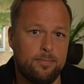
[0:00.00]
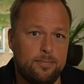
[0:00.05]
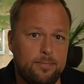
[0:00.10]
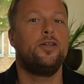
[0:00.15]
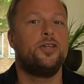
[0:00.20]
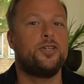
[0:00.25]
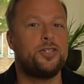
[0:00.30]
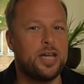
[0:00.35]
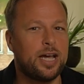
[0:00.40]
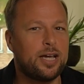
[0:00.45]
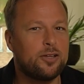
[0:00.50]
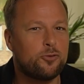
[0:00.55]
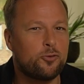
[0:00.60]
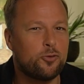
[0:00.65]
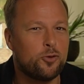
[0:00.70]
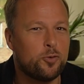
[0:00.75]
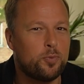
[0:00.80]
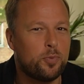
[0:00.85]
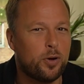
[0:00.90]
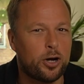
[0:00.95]
The second
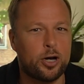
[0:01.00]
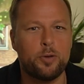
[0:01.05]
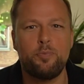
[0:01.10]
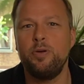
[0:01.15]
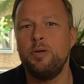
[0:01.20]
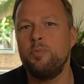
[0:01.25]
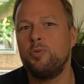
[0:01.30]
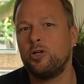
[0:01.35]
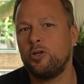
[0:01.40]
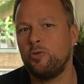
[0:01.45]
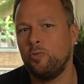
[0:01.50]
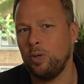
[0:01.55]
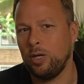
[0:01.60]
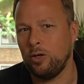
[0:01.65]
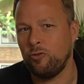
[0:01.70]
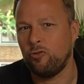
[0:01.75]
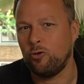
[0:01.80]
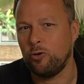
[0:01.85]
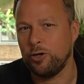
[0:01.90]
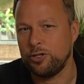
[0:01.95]
group are the people that will
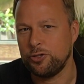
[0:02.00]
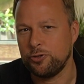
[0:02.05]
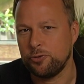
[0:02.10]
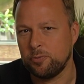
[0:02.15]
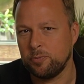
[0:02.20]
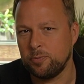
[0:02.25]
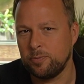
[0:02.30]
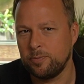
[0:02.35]
avoid you.